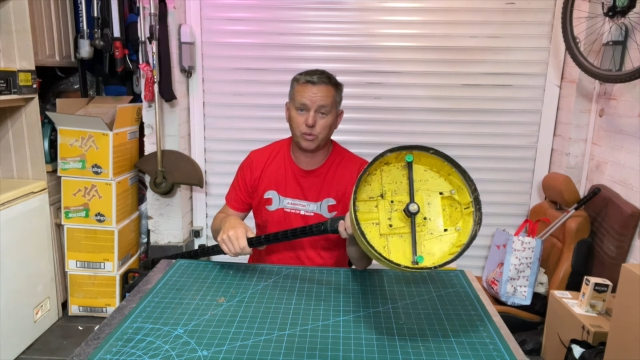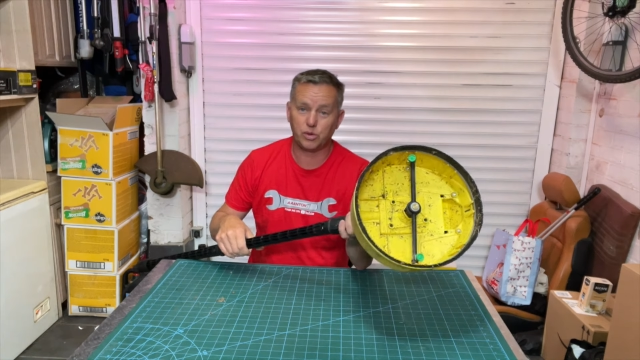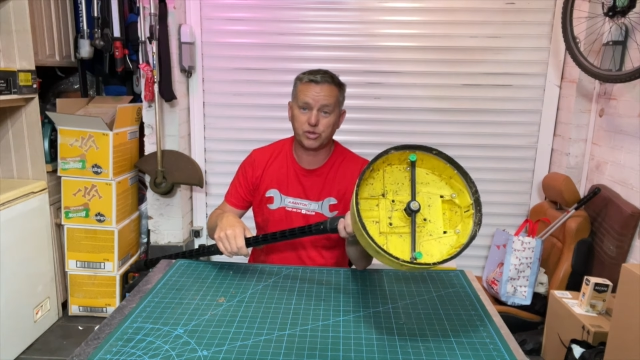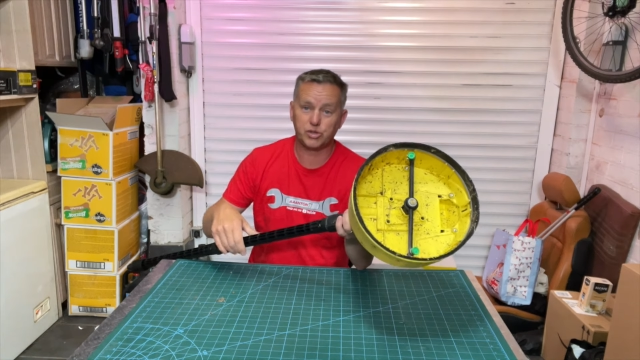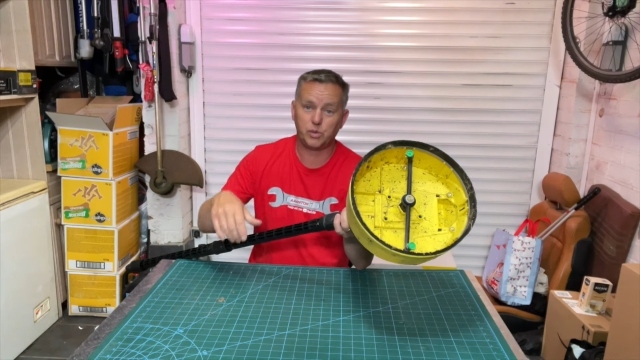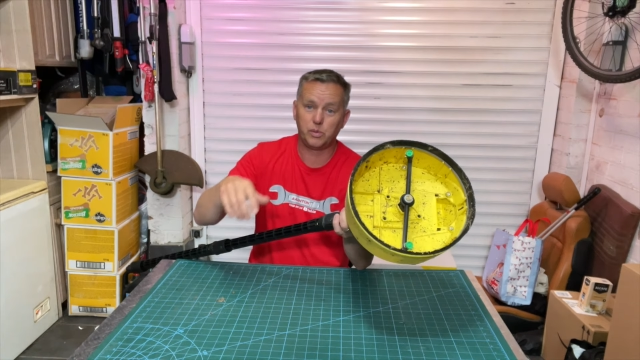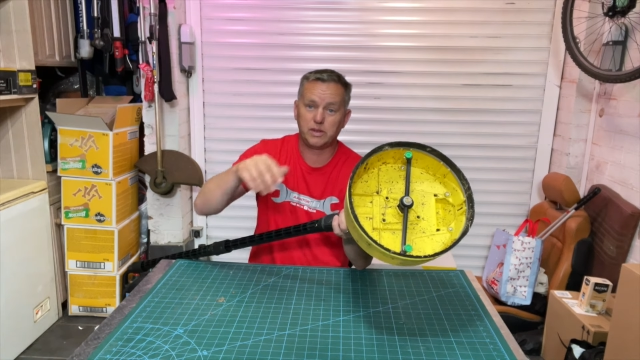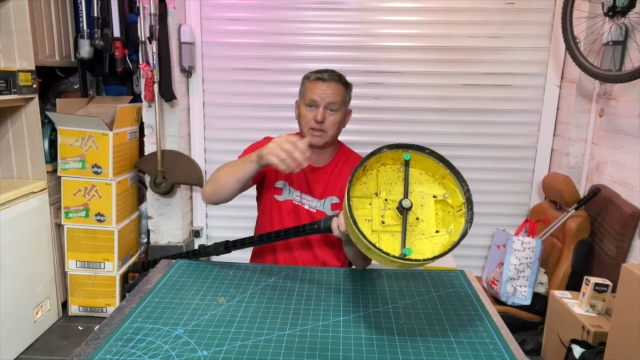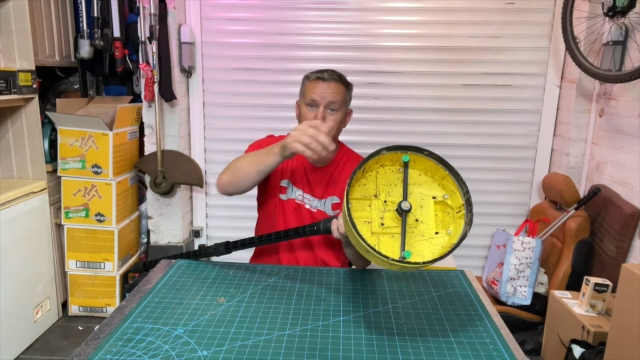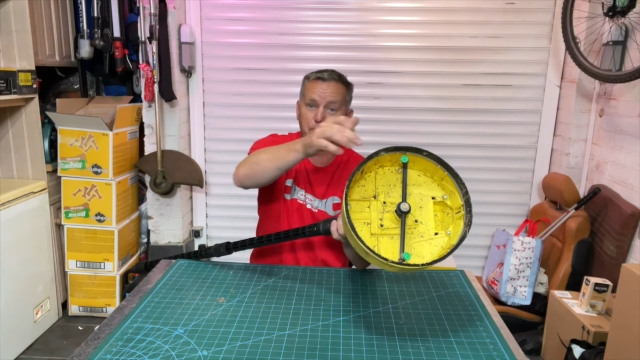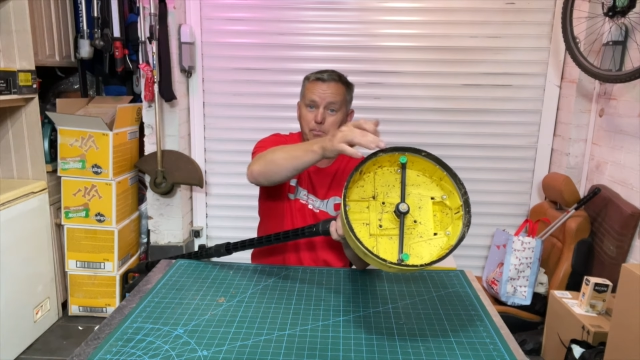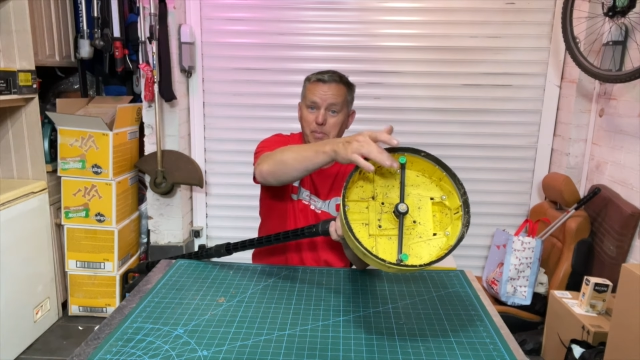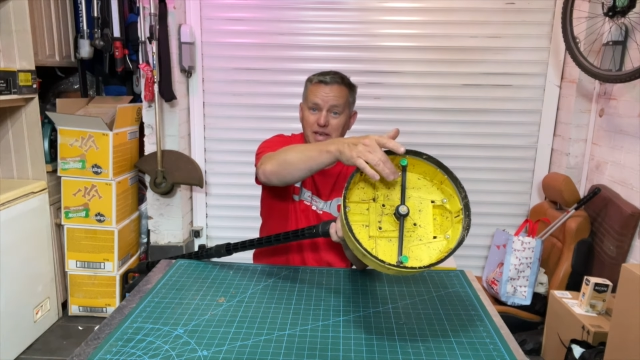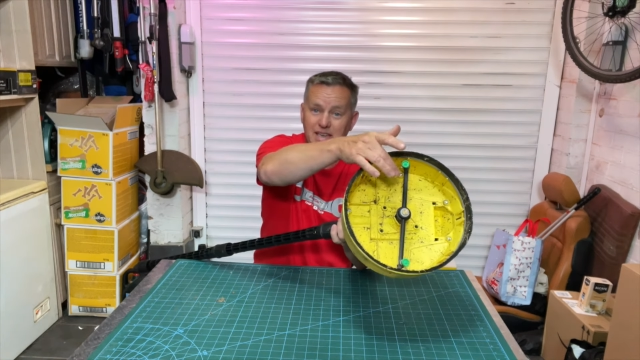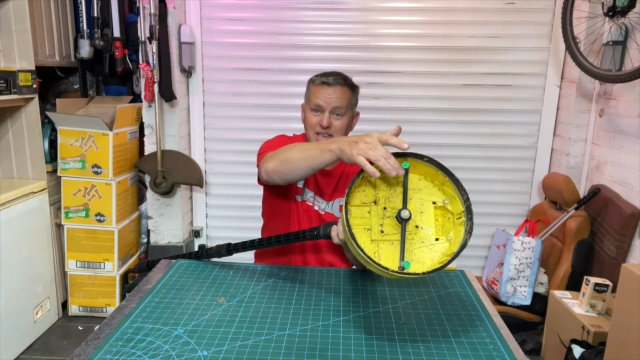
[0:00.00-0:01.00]
washer with the
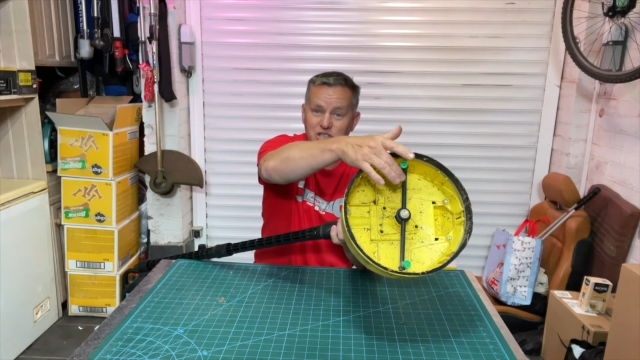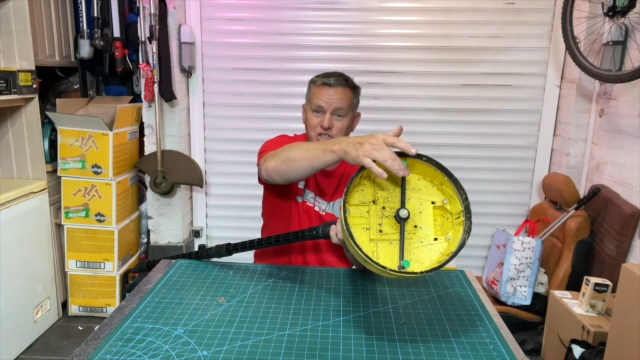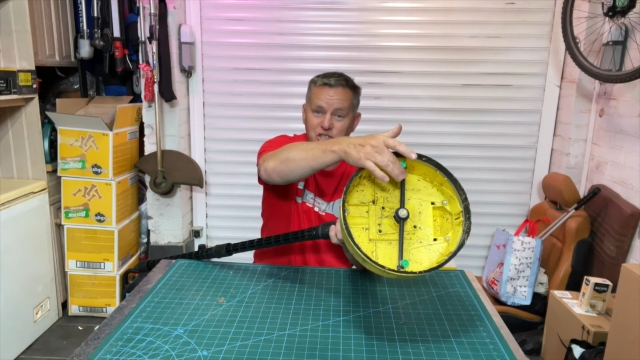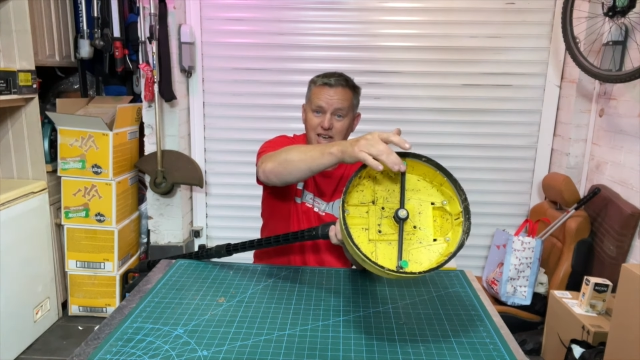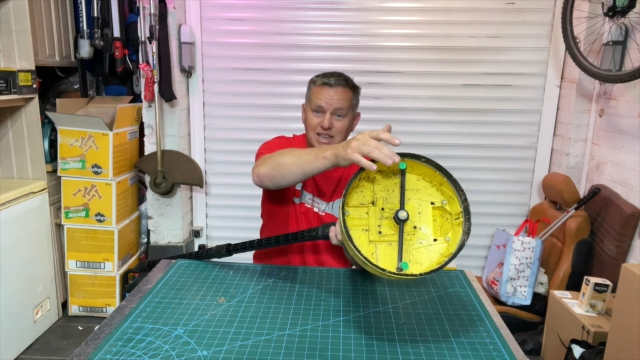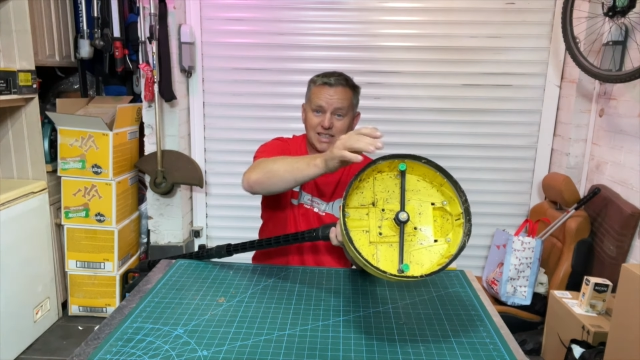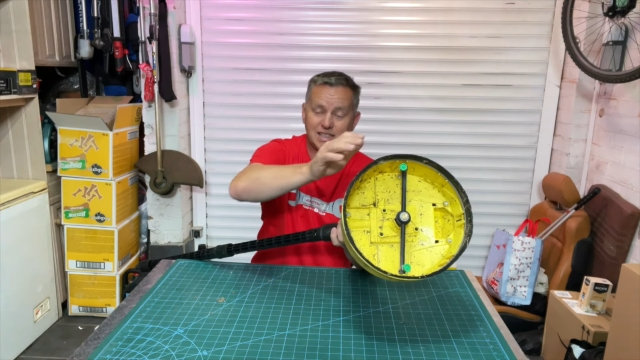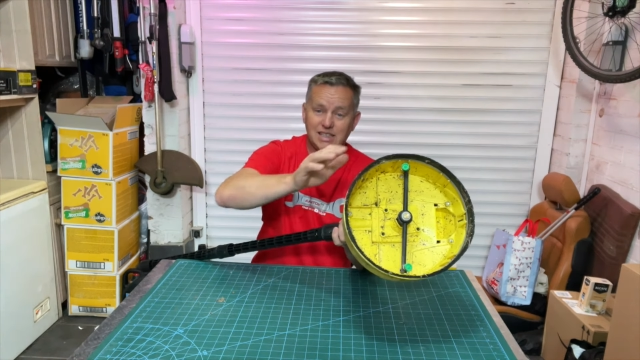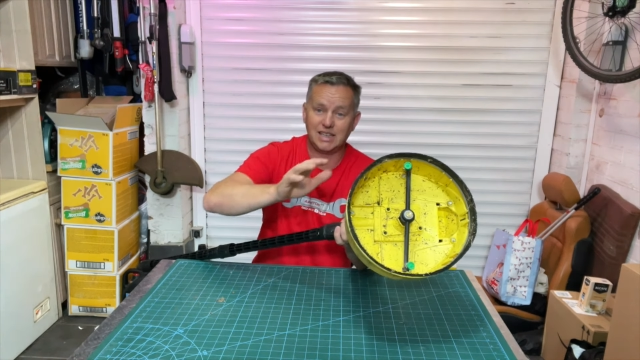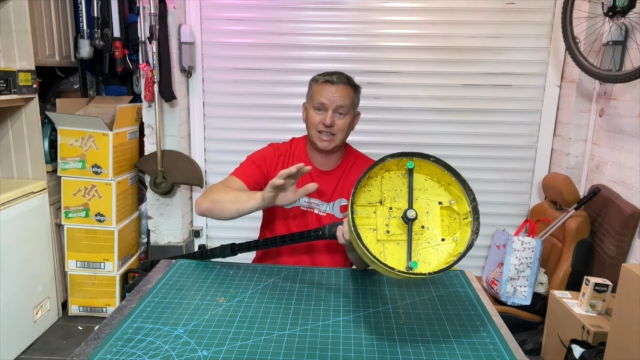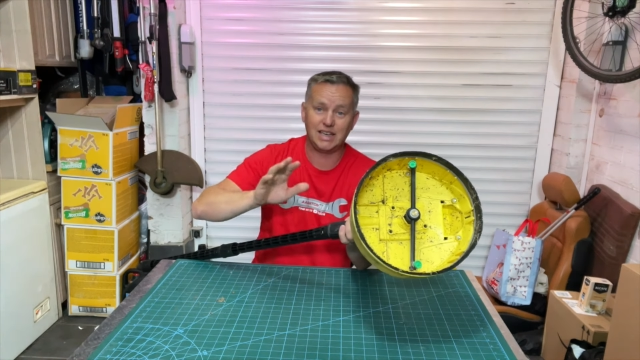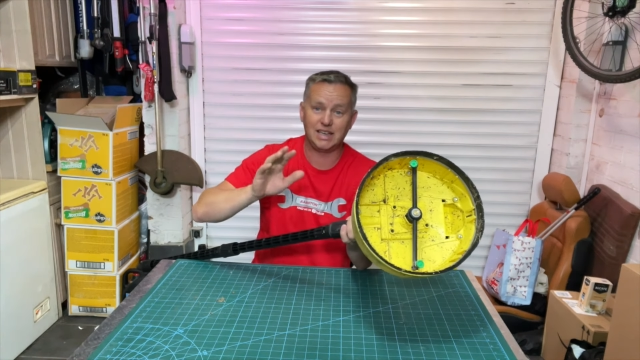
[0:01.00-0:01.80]
biggest jets in it,